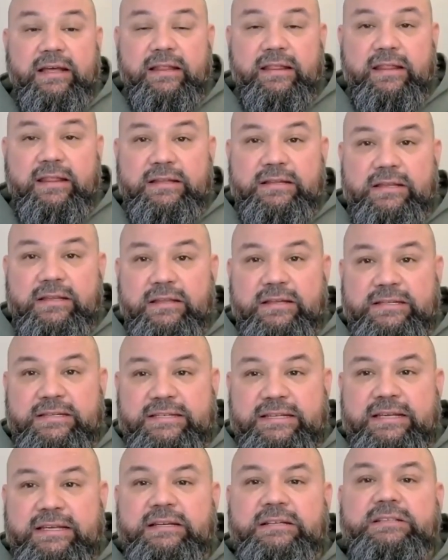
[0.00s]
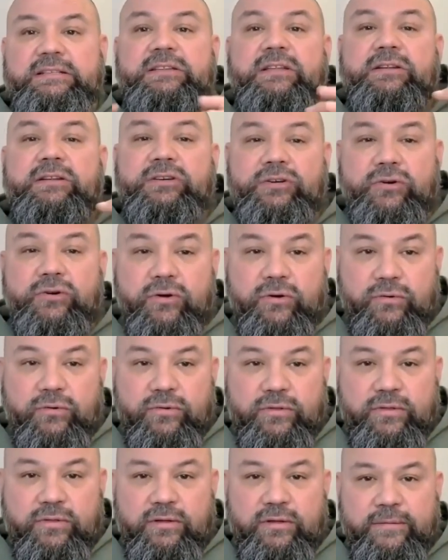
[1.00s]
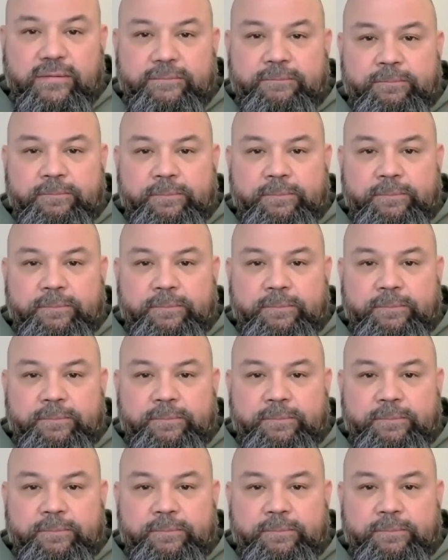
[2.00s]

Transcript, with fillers: and the the seed is the truth,